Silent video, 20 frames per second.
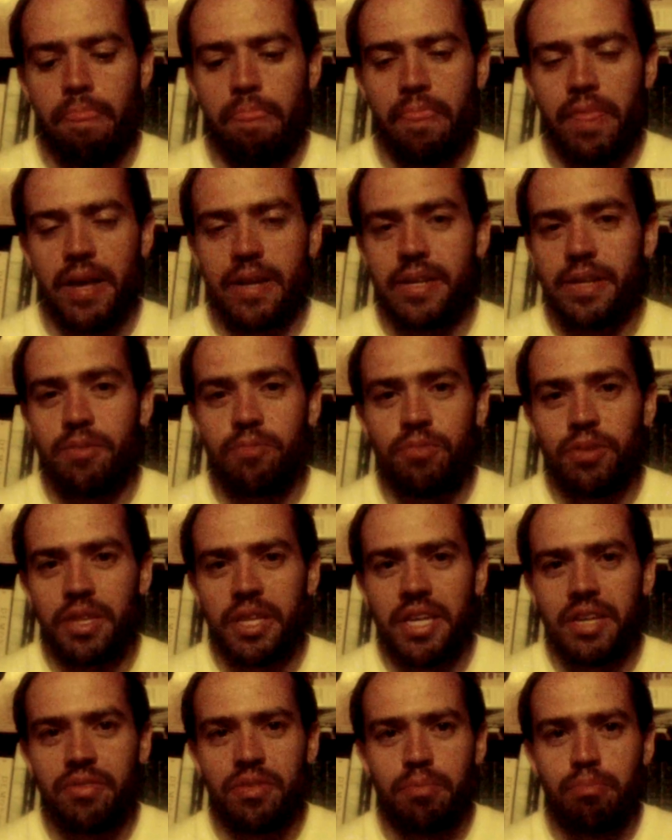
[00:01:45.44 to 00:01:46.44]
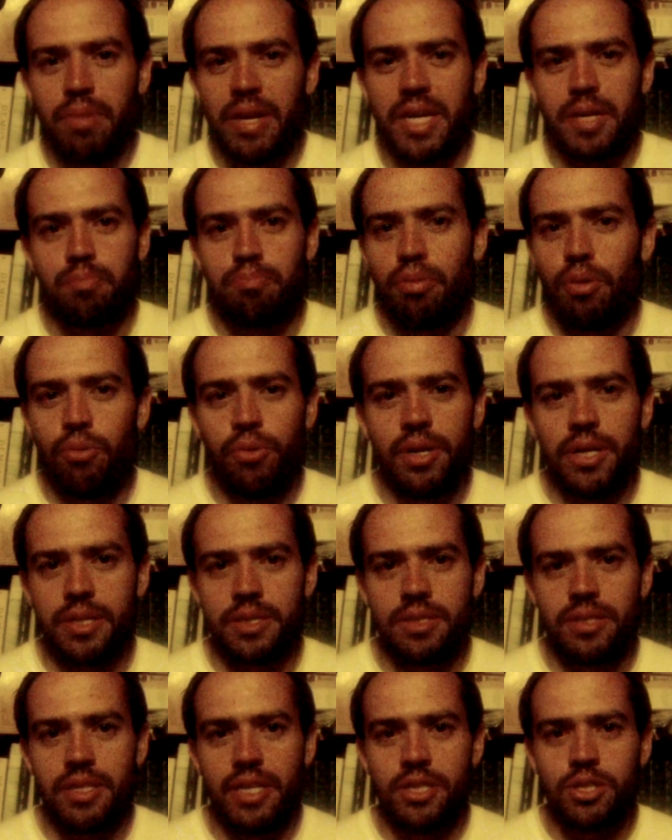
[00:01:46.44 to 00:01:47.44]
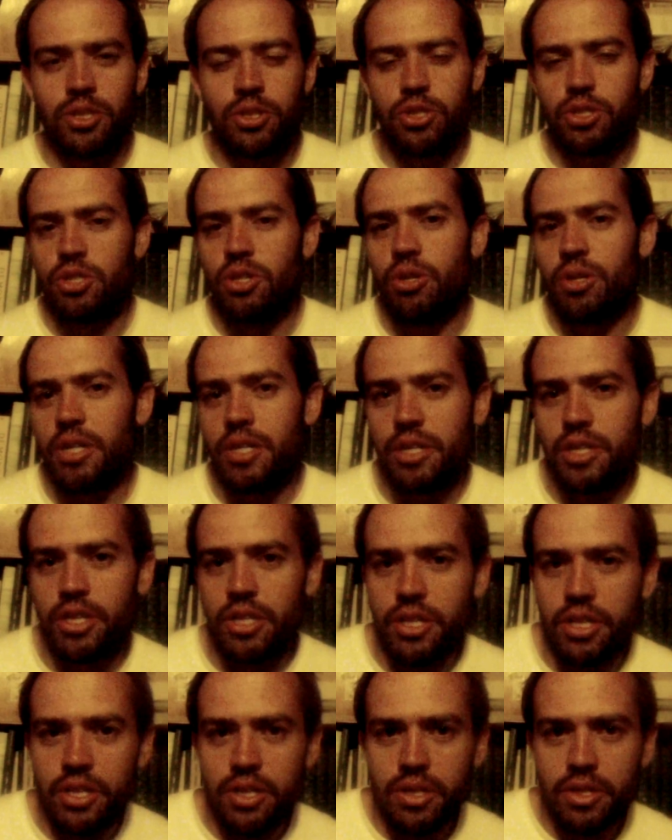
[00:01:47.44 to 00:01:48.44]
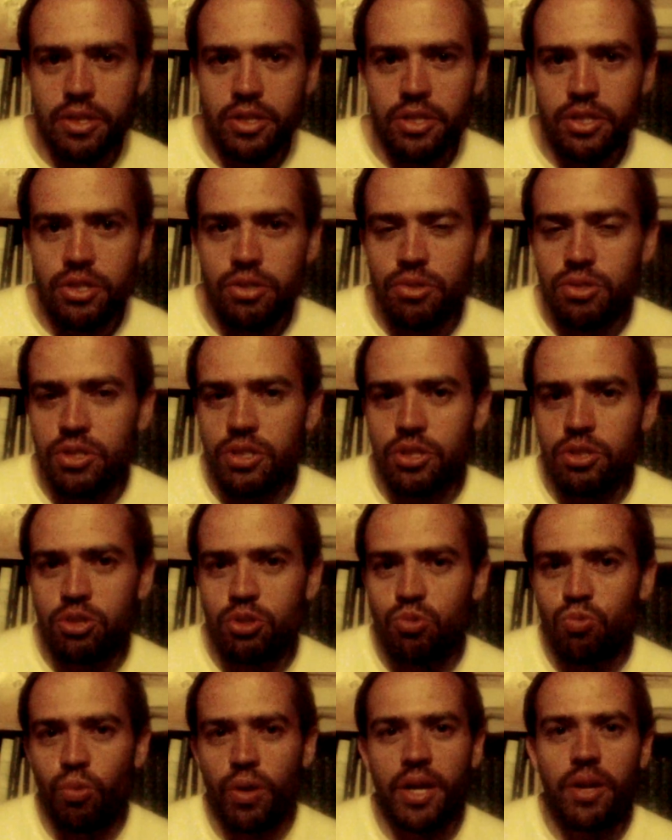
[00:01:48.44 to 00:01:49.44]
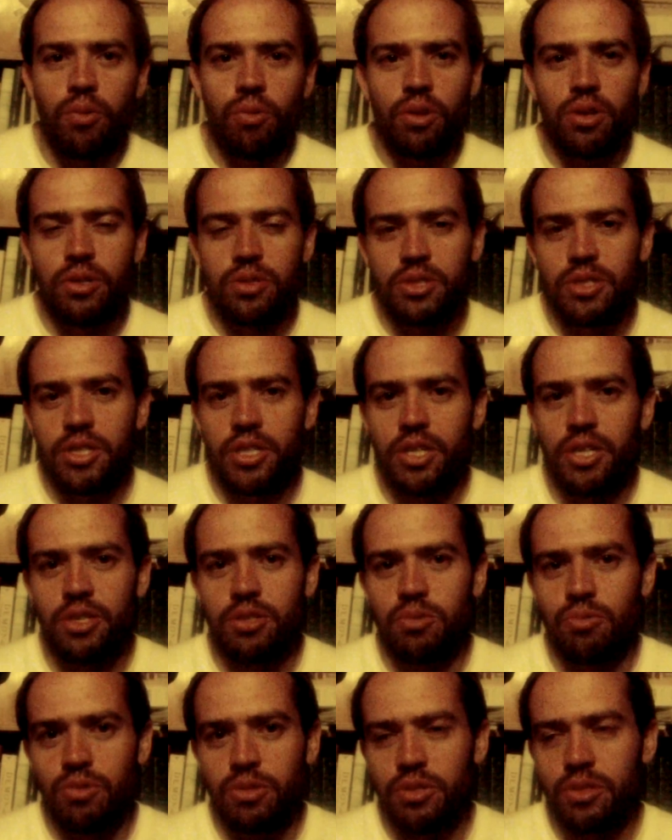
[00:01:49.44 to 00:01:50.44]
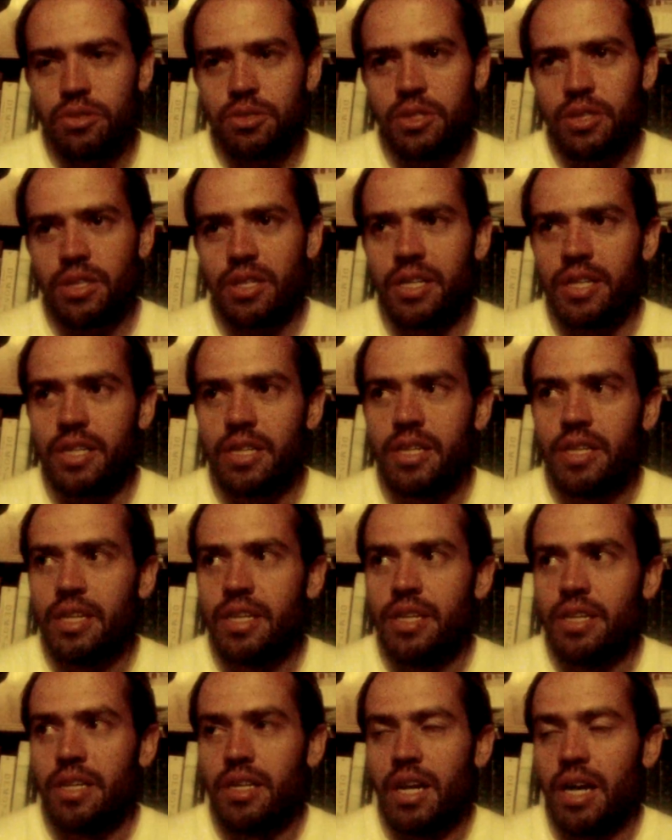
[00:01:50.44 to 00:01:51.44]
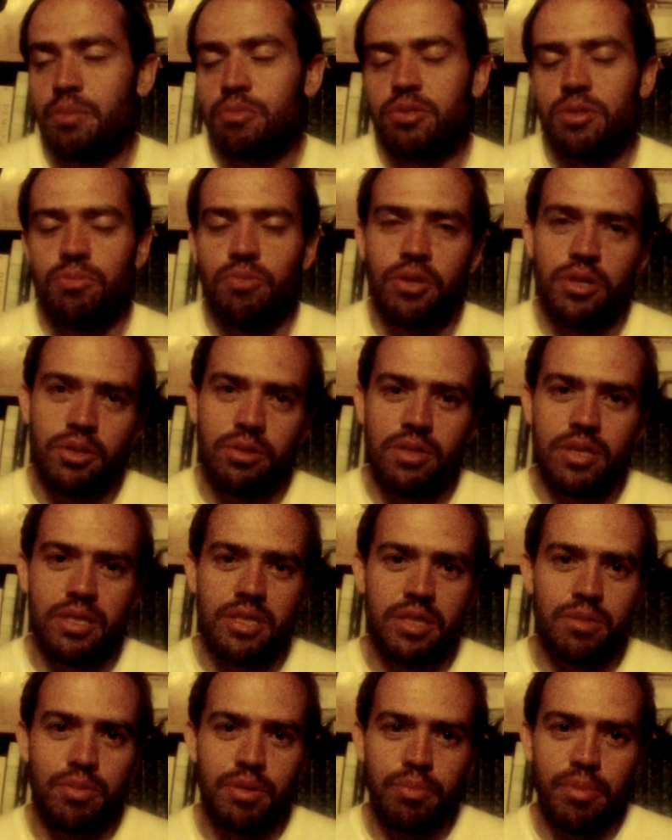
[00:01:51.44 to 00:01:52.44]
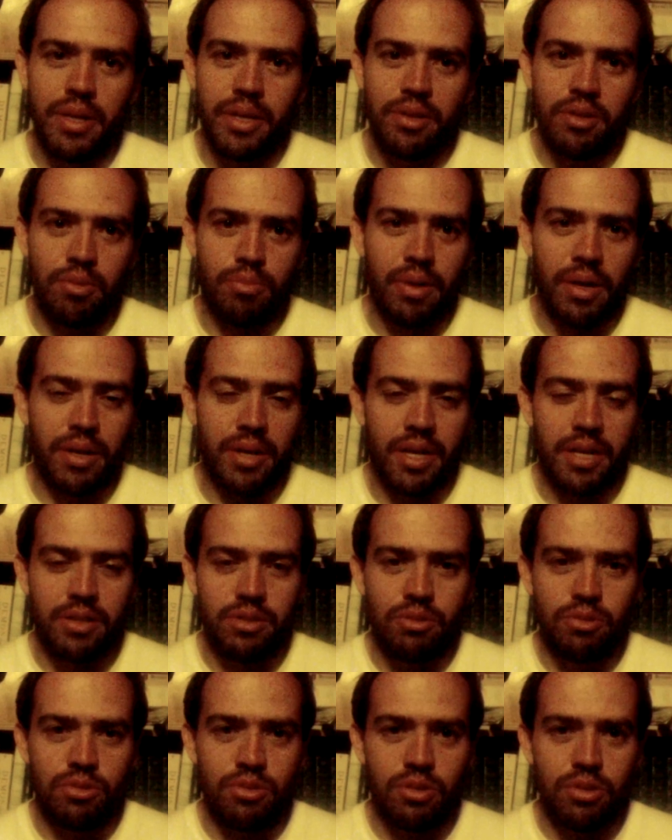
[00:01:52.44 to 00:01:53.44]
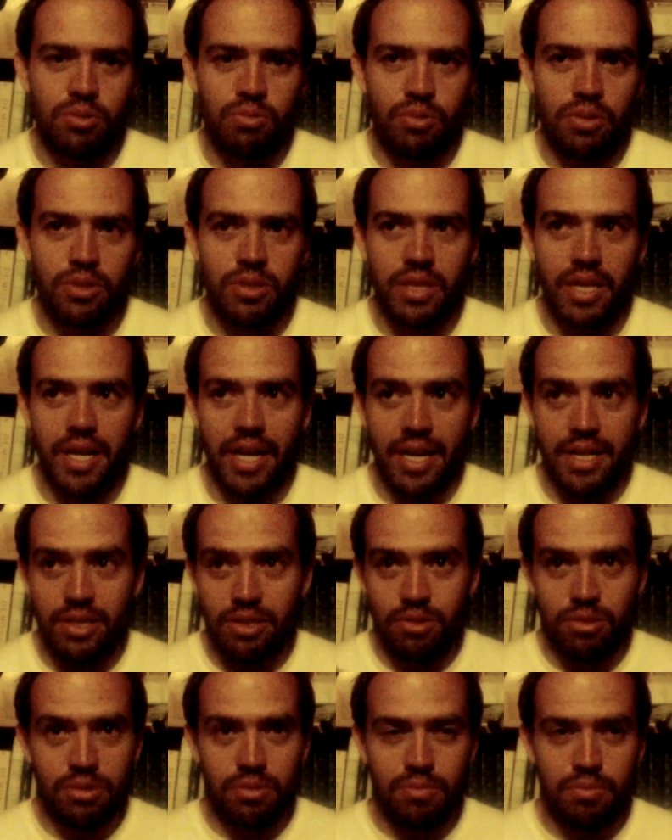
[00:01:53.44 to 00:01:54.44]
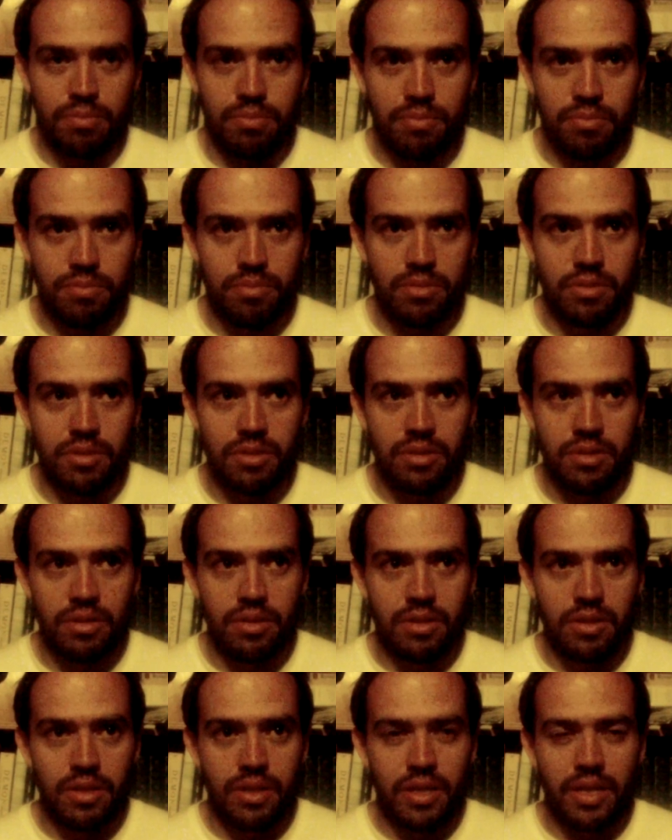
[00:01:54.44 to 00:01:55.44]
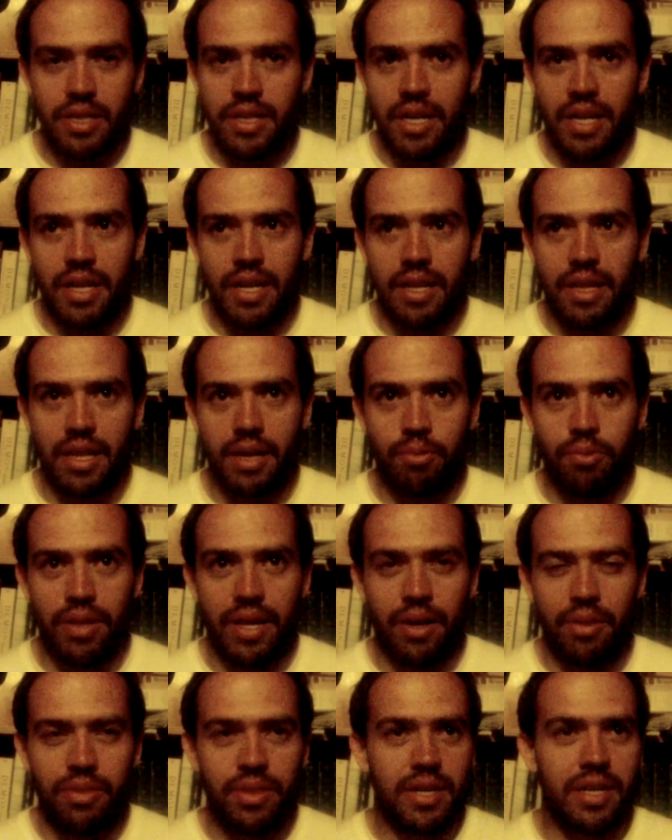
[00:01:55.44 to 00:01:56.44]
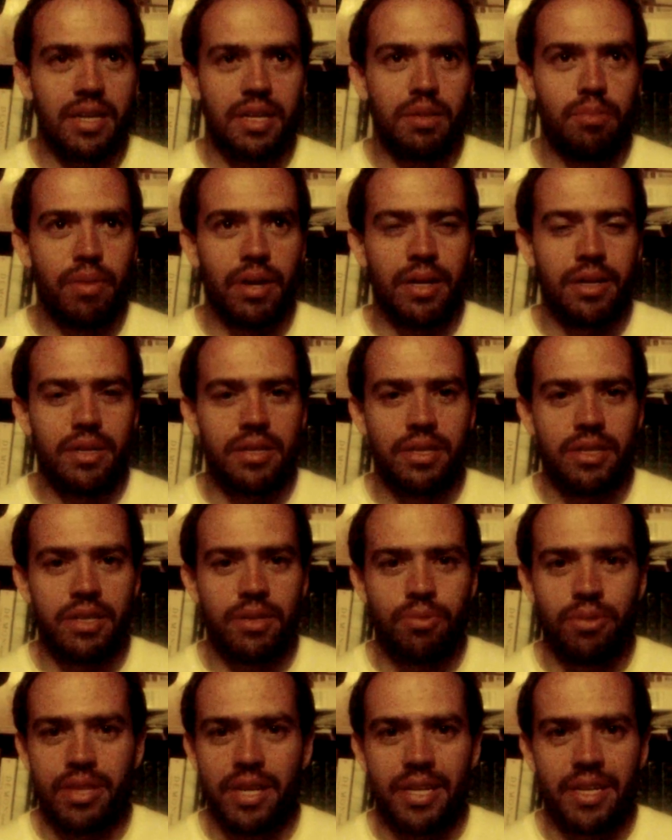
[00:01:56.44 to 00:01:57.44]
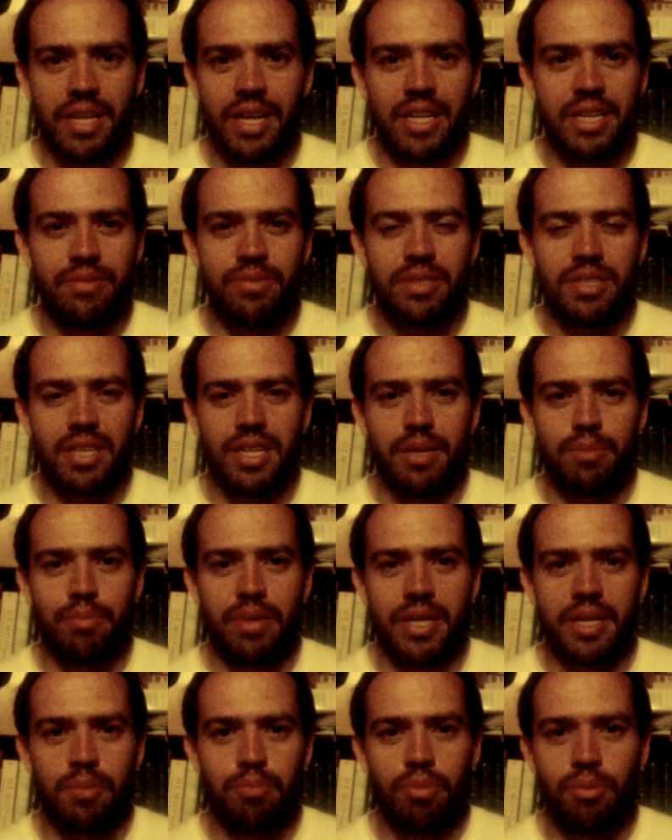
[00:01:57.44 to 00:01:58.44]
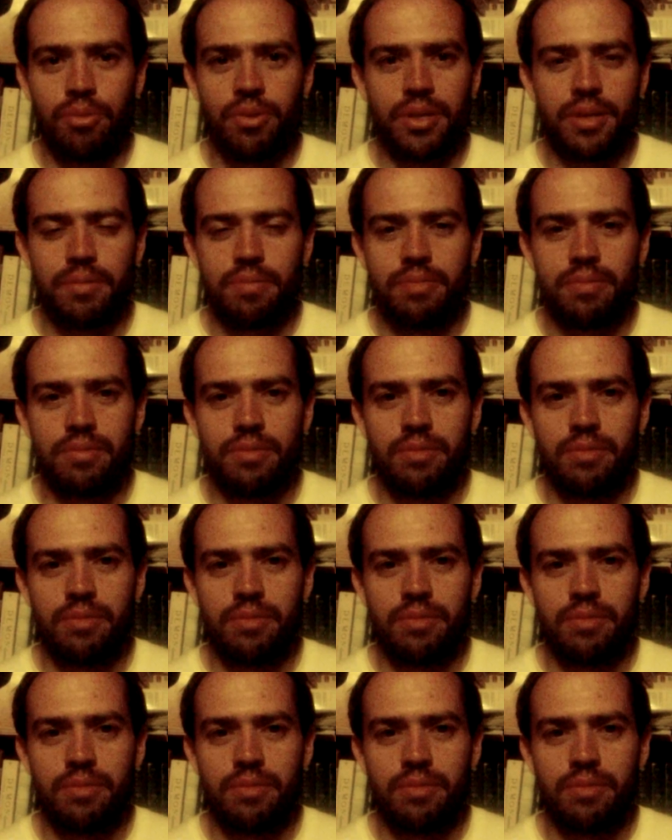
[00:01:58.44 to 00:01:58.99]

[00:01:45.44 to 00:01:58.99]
they didn't really even make points. They just started using swear words and cuss words, and like I'm someone who needs to be better about not using those words. Like I use them not like without thinking about it, without not even to like make a point.